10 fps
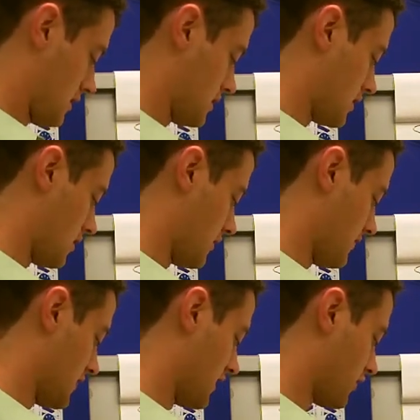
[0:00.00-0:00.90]
So
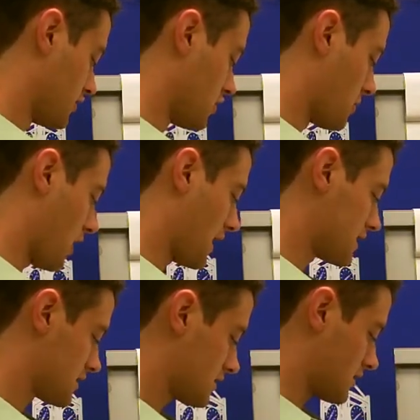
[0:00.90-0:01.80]
if we do a
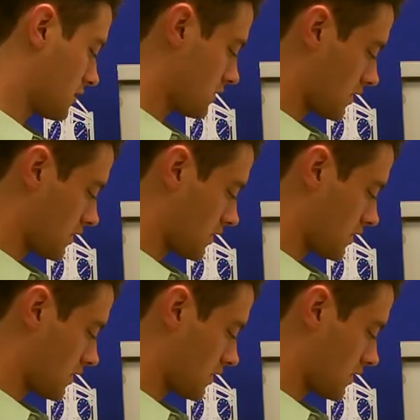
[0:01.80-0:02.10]
practice